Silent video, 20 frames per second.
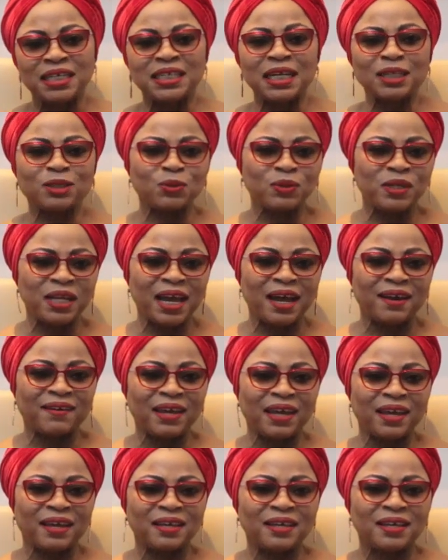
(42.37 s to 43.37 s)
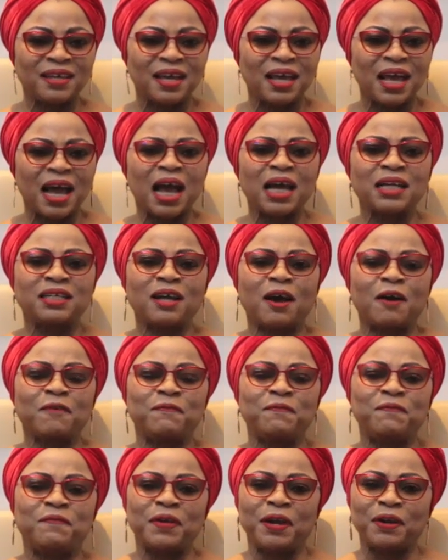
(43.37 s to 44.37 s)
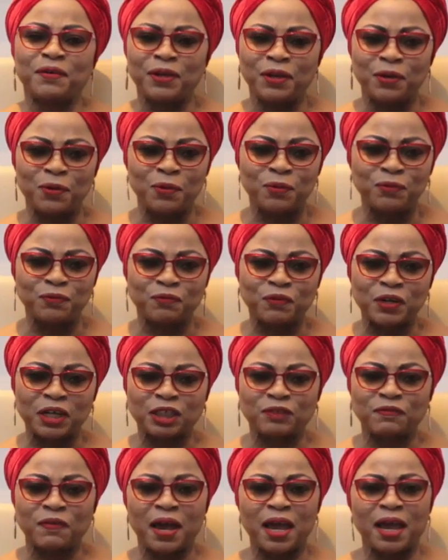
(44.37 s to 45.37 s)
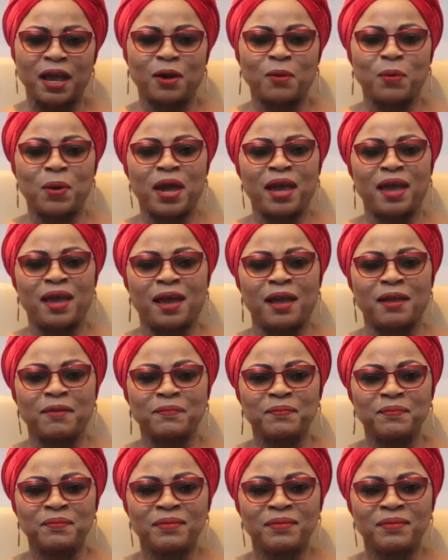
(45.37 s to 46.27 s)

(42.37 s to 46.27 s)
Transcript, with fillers: Yetunde Are, and our very own Fresh Fire Choir.